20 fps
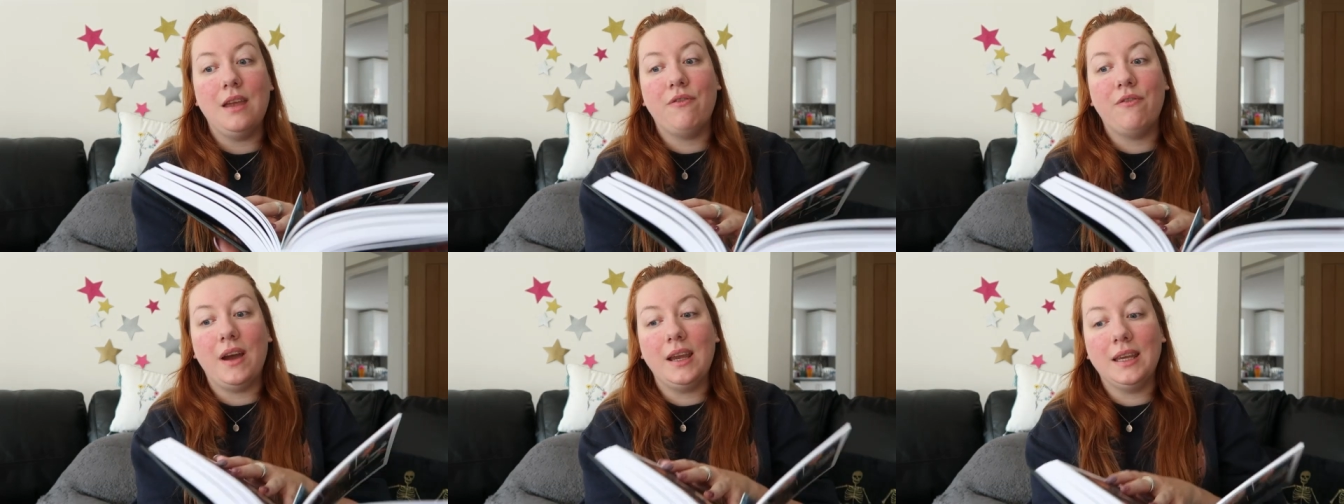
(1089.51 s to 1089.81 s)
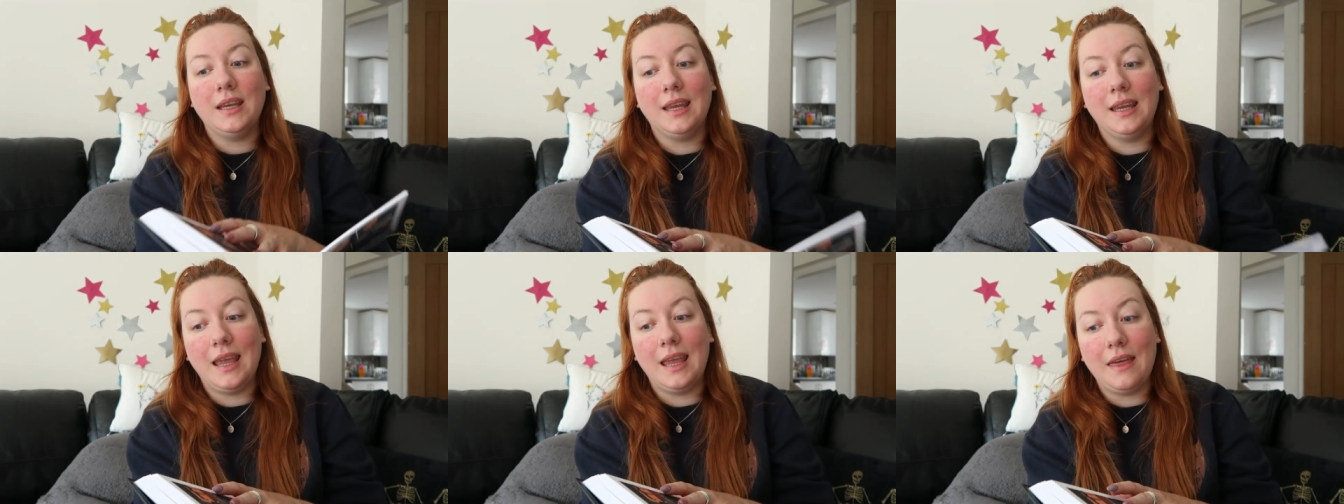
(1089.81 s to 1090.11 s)
If I
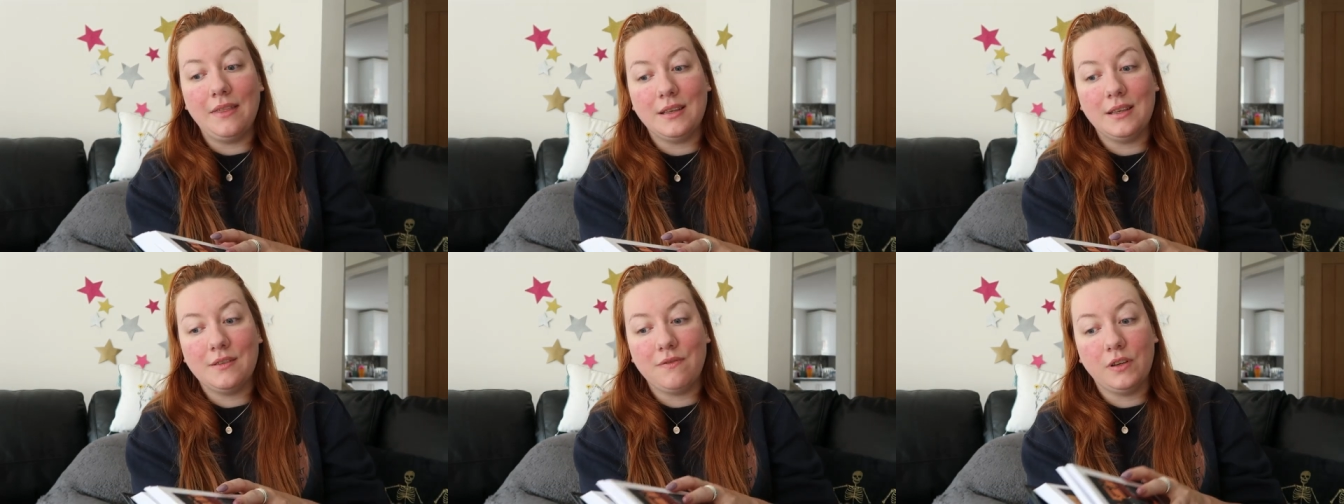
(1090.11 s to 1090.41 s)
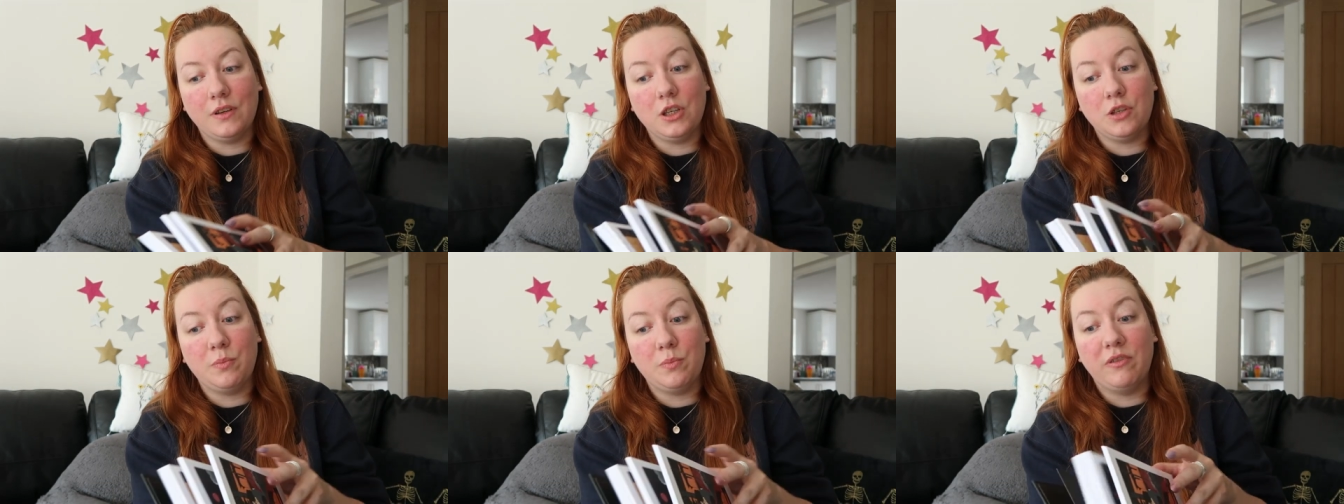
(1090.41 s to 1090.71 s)
can get this
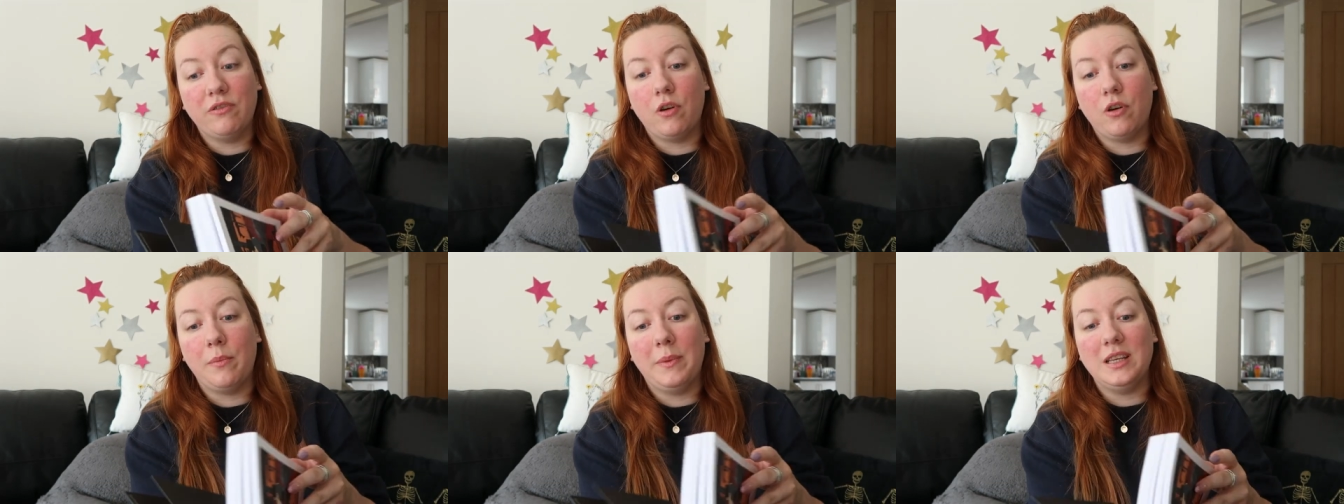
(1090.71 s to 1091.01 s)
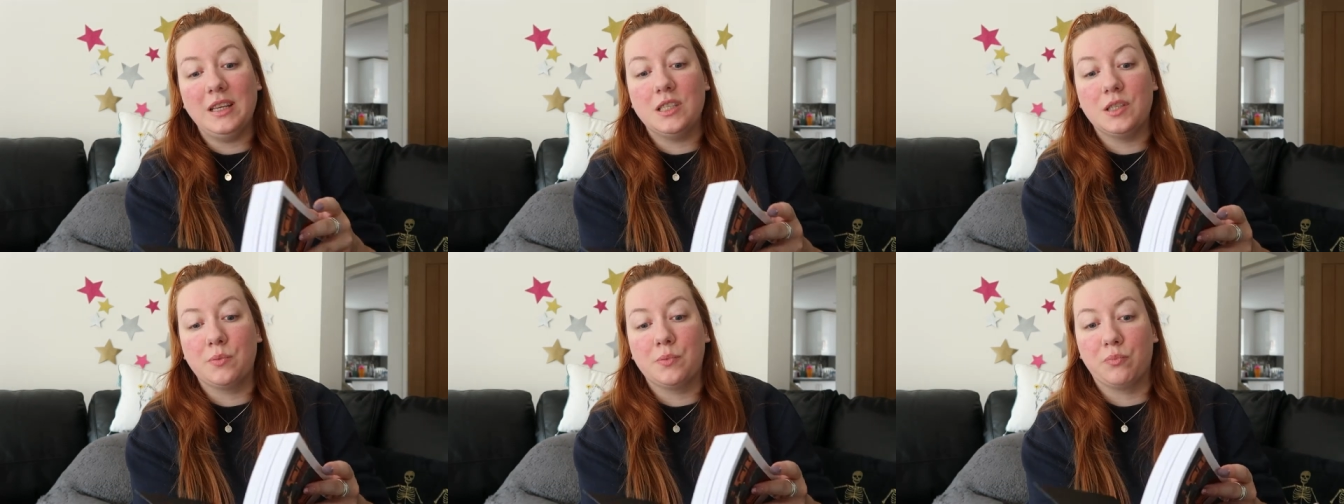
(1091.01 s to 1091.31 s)
finished before
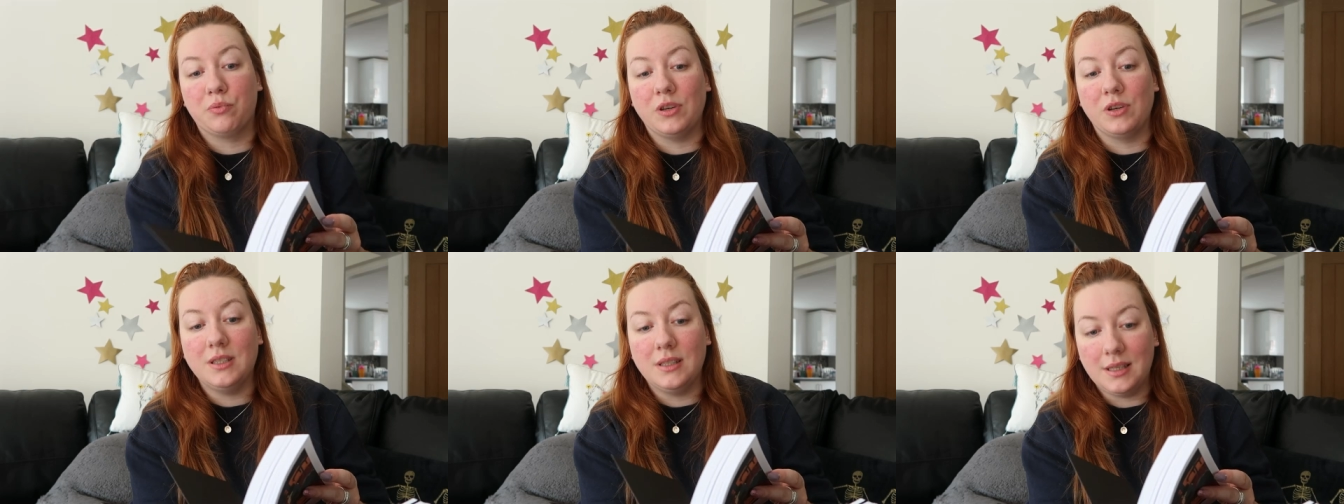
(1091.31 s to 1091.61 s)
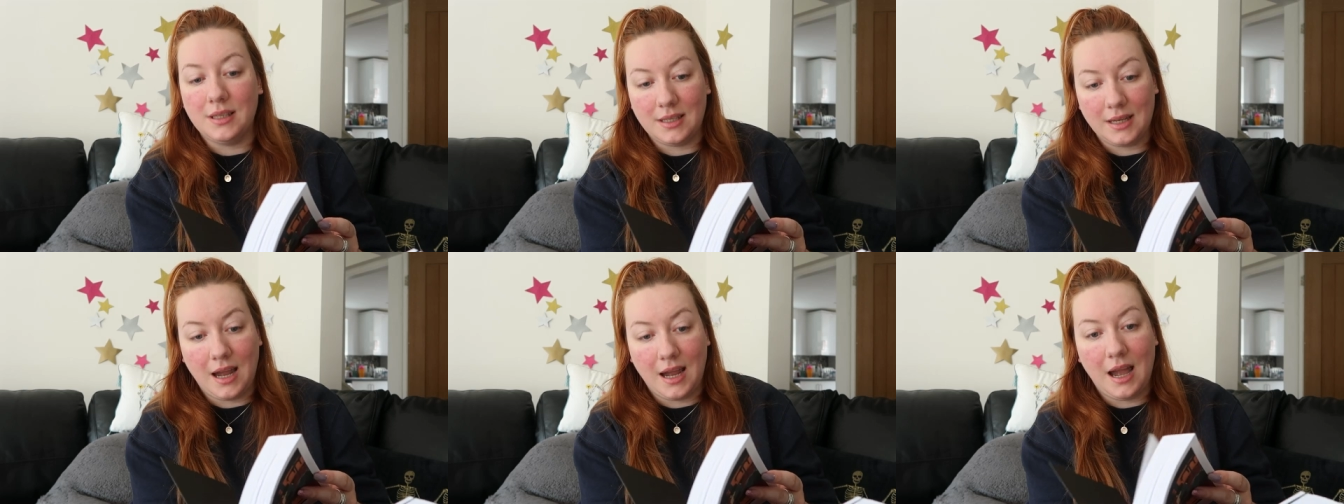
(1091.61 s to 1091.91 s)
my
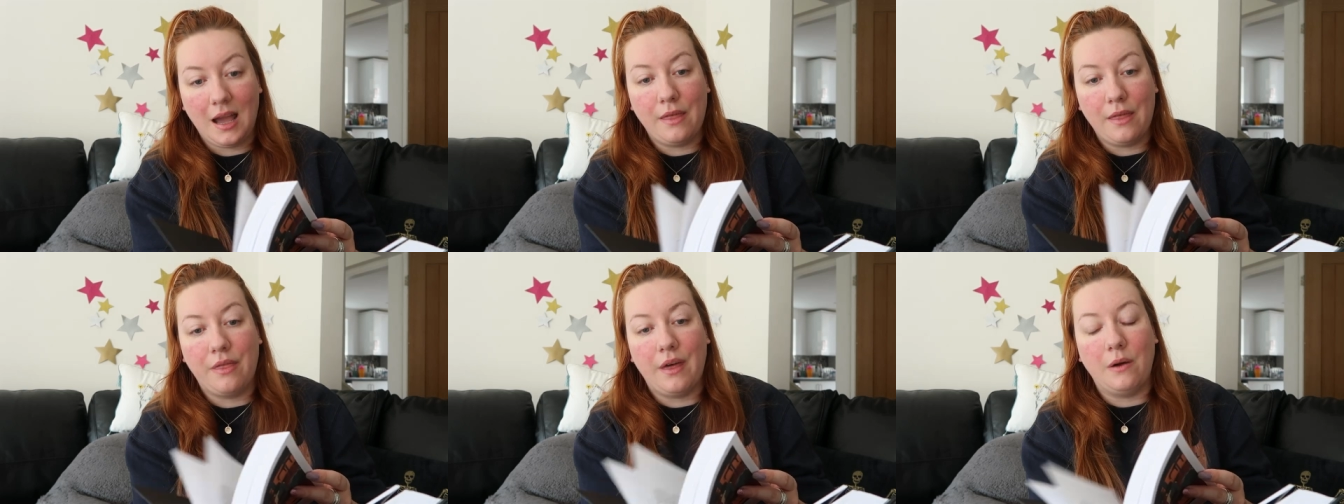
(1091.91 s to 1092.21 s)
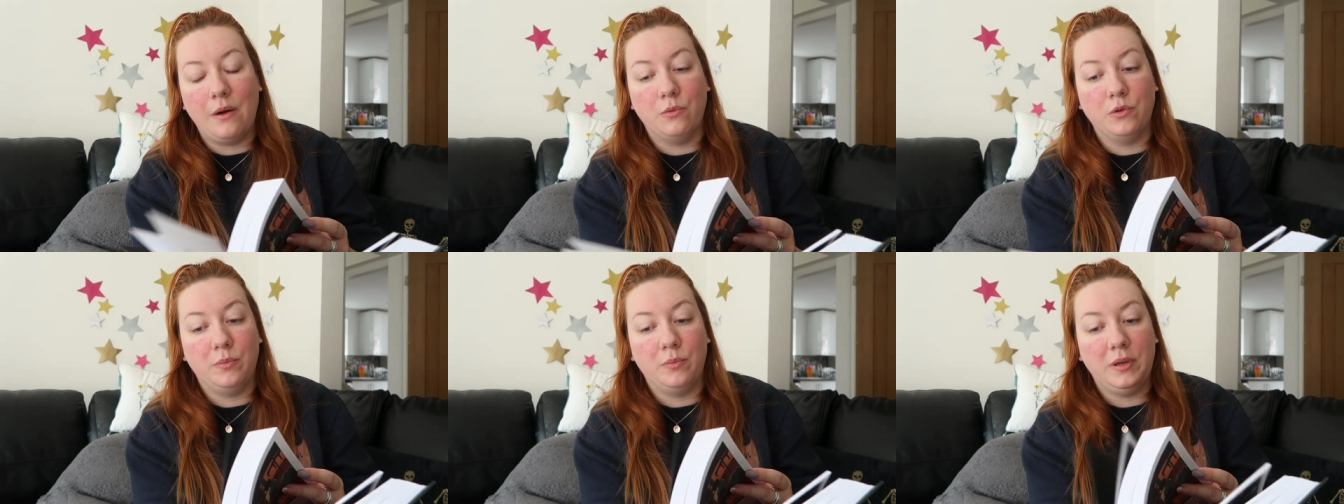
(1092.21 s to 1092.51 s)
sprint start,
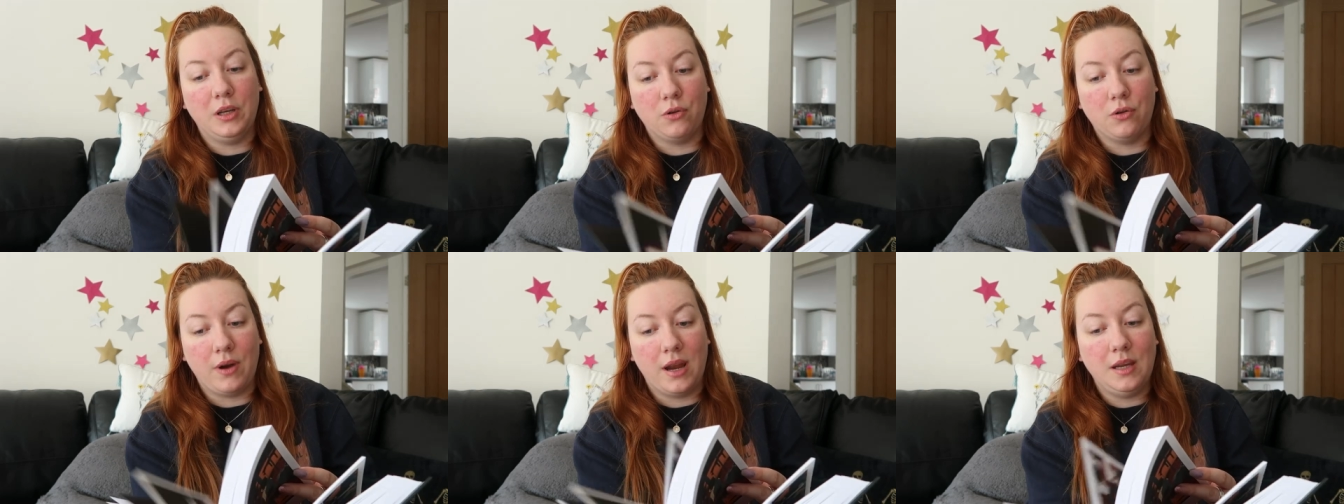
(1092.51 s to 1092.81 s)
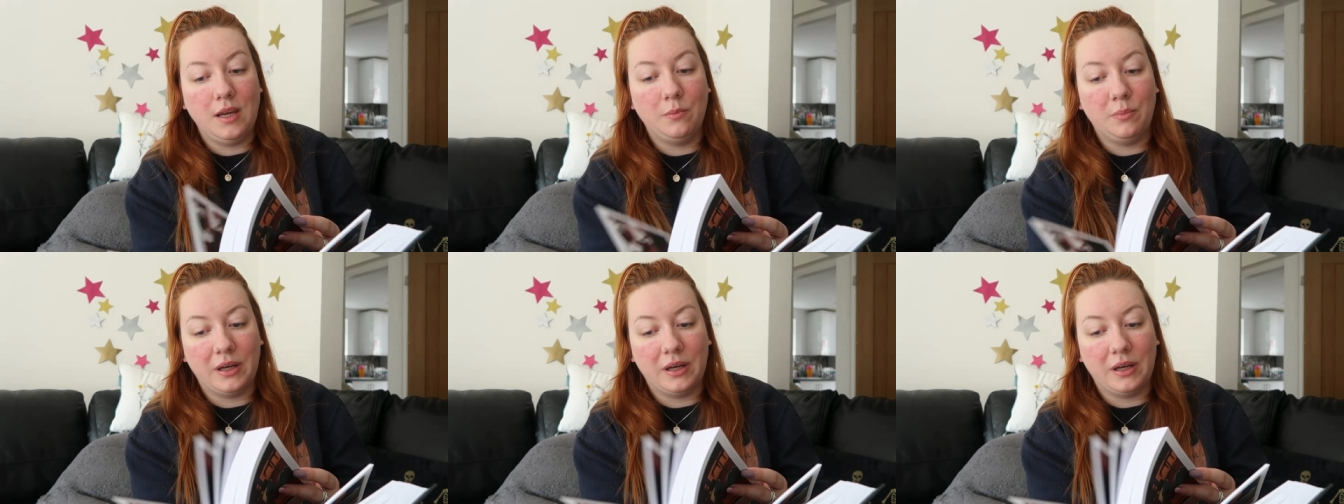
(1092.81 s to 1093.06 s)
that would be great,